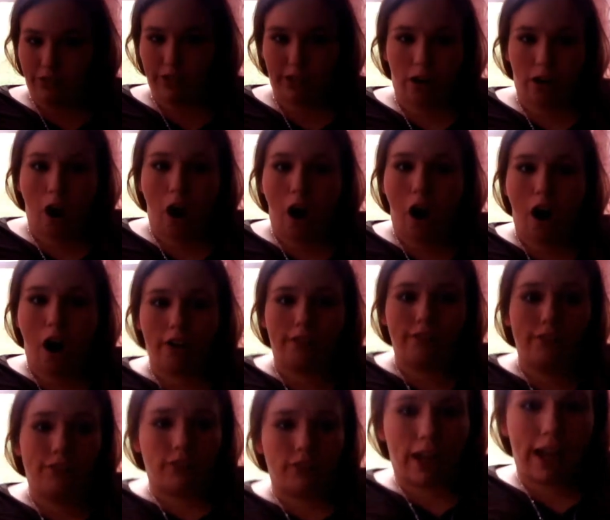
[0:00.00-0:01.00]
there off.
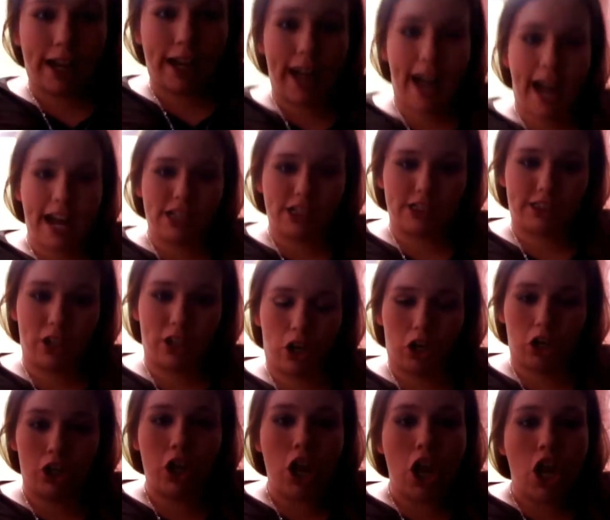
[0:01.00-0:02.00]
Like, I just
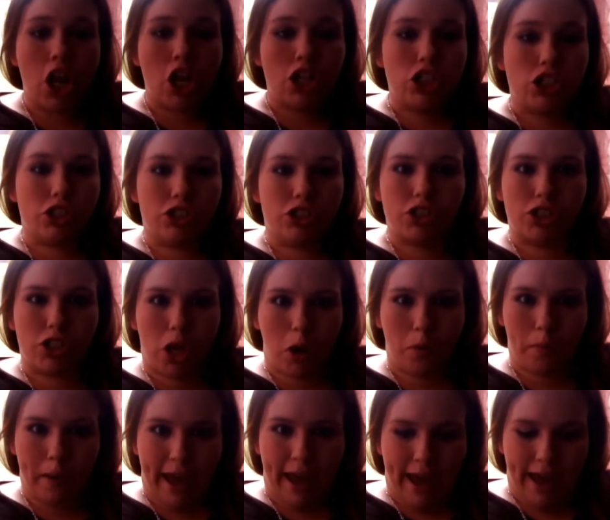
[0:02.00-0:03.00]
hurt so
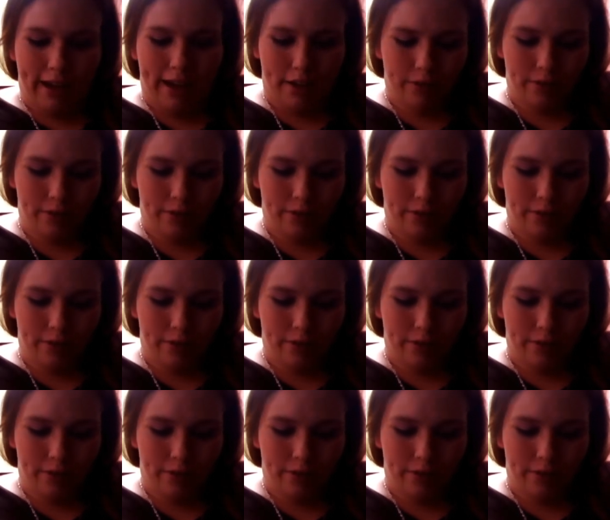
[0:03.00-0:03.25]
bad.